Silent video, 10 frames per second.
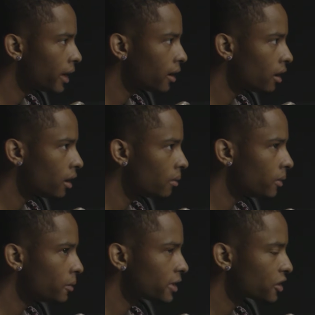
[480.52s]
now.
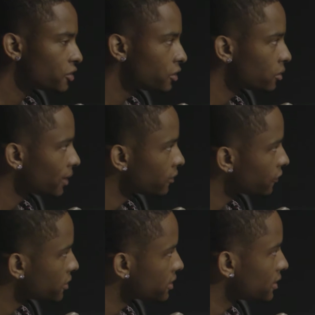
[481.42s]
It was actually during while the
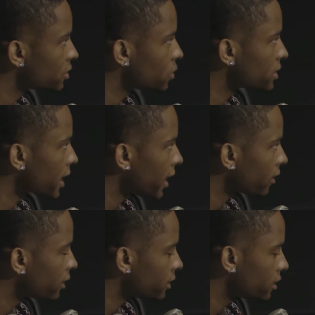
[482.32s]
first season was
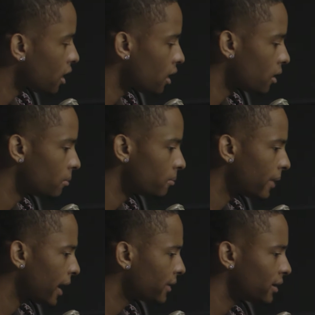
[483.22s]
airing.
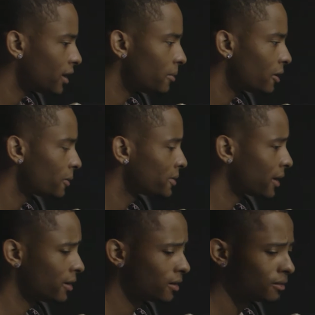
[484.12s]
Anthony hit me up. He was
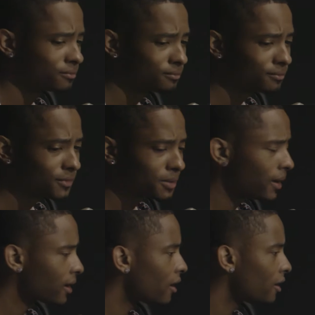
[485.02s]
like, yo,
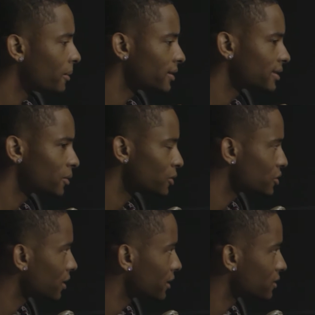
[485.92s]
somebody called me and they said they want you
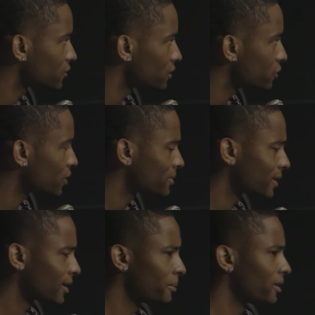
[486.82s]
to audition for the 4. I was
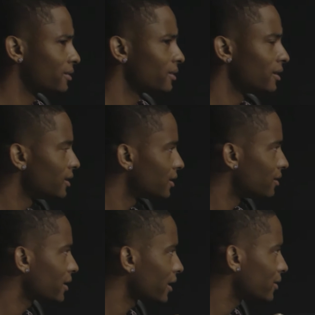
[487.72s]
like,
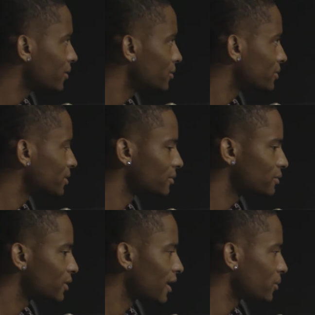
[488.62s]
okay, cool. So,
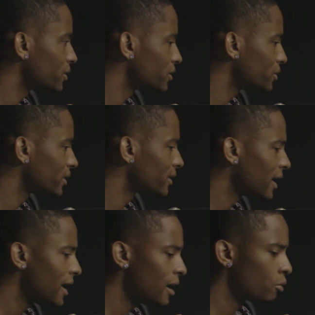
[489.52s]
how do we do it?
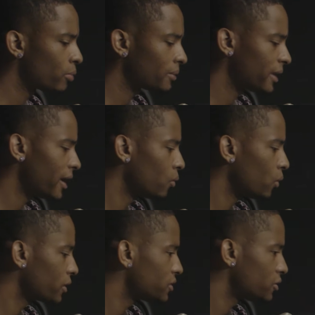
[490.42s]
We probably had
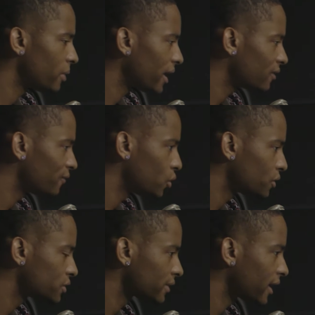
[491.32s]
1 or 2 back and
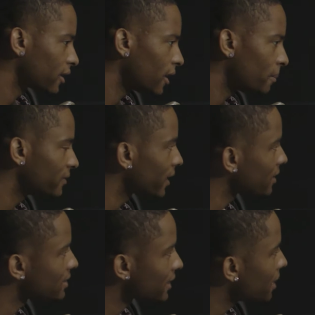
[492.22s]
forths, like be like a
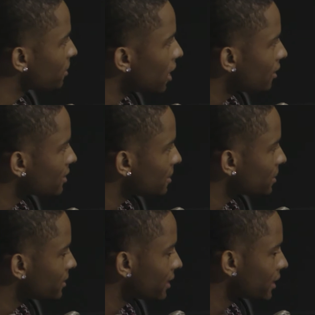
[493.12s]
Skype call or
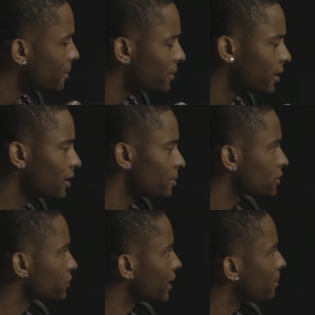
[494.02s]
something like that. But they ended up
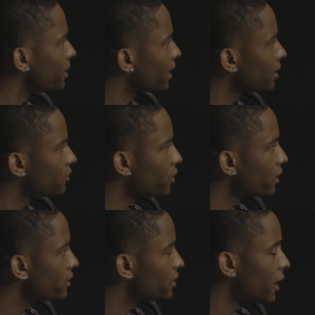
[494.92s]
just flying me to
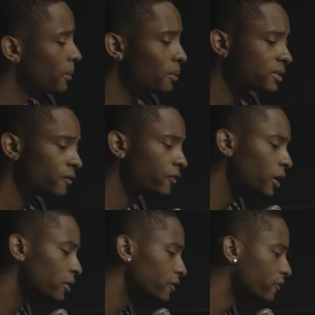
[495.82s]
California. It was a
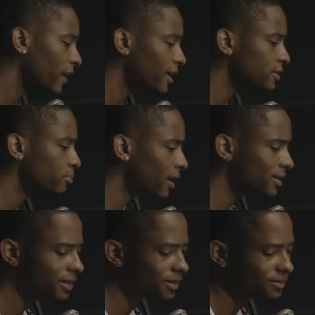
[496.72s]
very fast
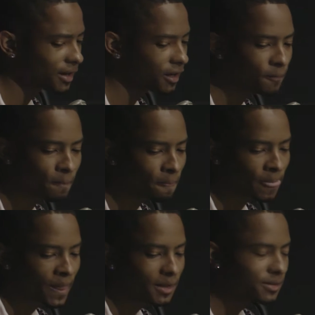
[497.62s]
process. Like,
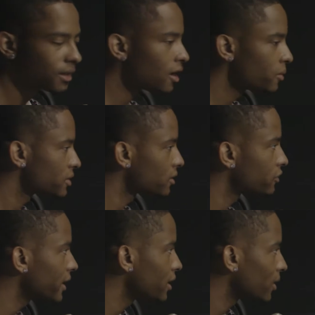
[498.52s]
it was like, no, we're just going to
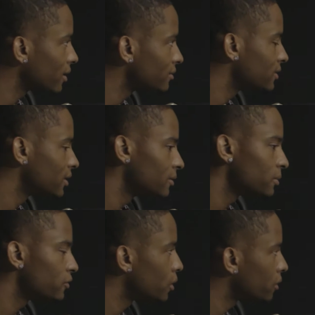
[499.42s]
fly you out,
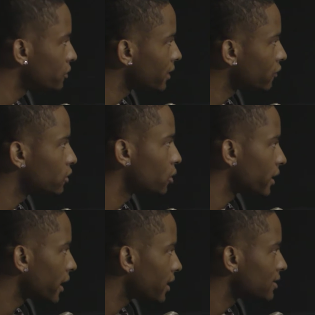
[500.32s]
perform for
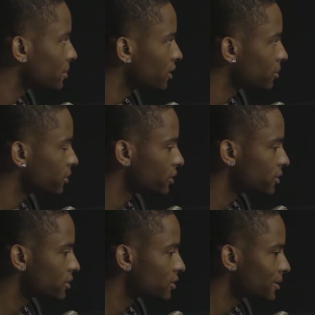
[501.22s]
Lorianne and some of the other
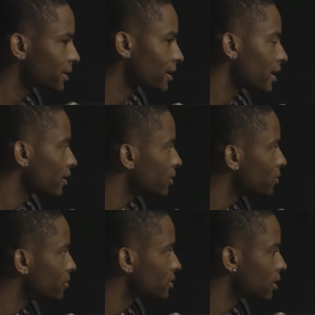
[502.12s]
producers. So I was like, all right,
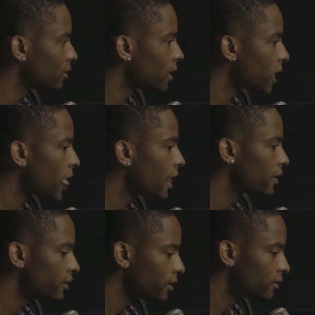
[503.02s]
cool. So,
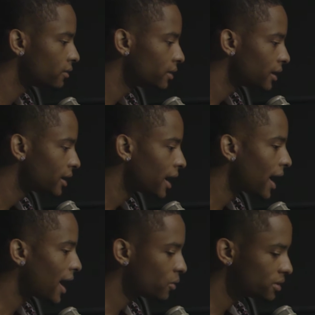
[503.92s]

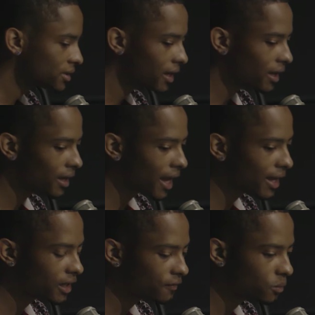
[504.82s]
I
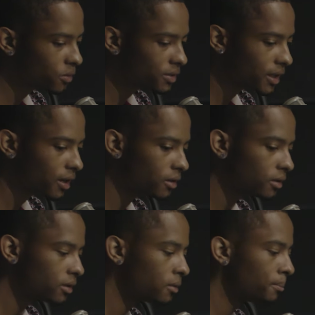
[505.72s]
definitely will say
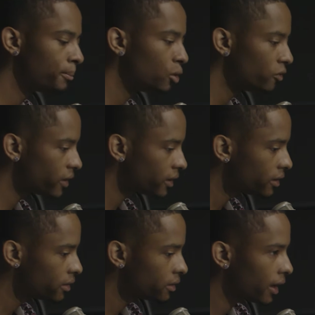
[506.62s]
moving
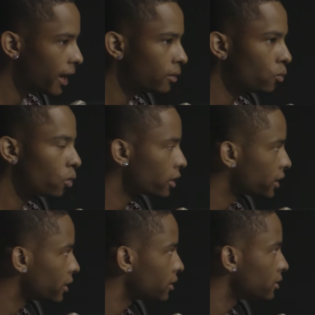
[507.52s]
and
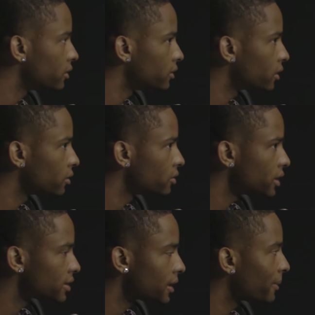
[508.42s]
working,
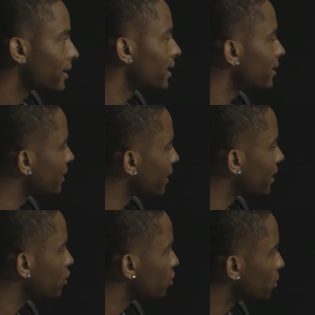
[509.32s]
just in my
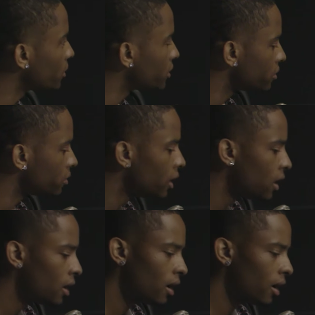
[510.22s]
day-to-day doing what we do,
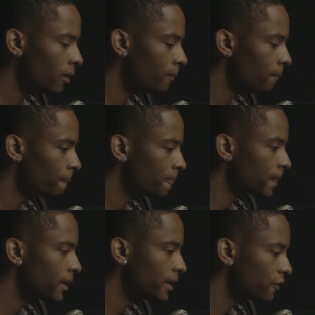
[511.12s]

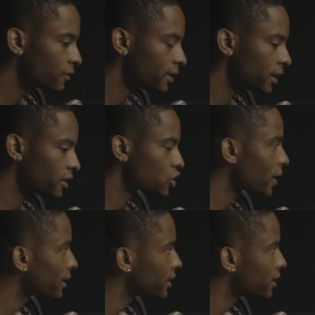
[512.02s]
definitely
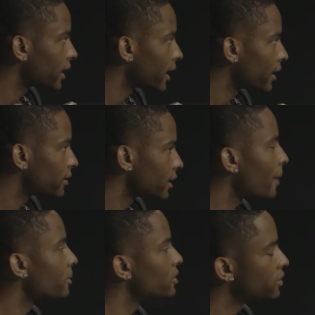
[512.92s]
attracted that
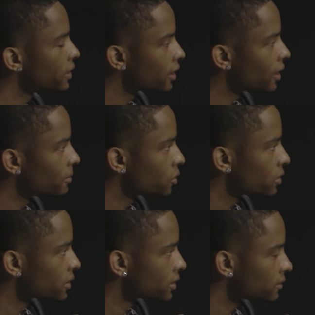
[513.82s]
opportunity to come
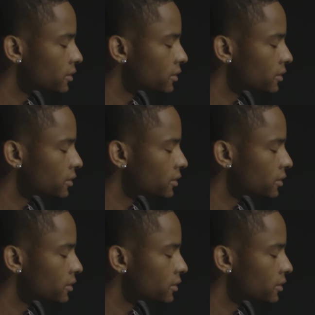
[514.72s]
towards it.